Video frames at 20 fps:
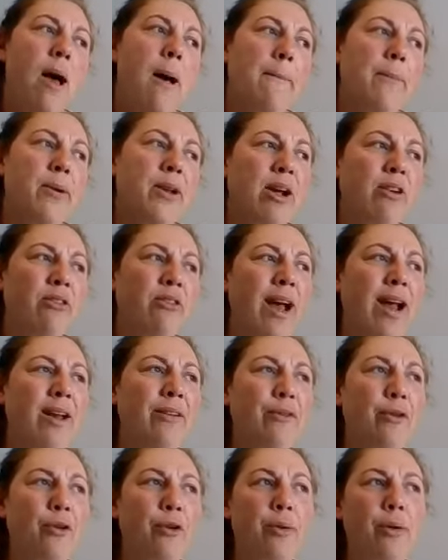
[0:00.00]
But I ran
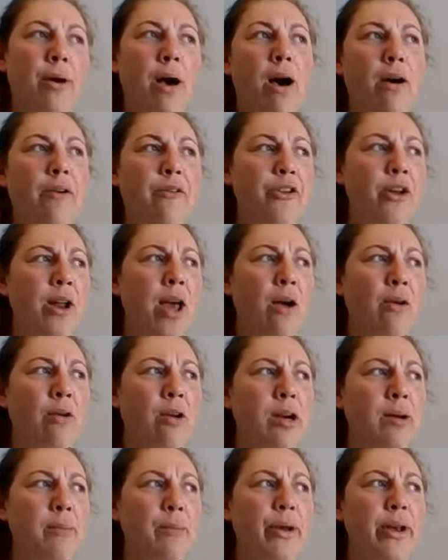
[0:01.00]
for half an
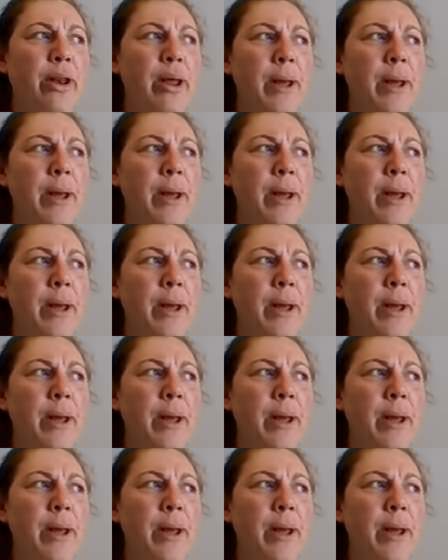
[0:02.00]
hour. But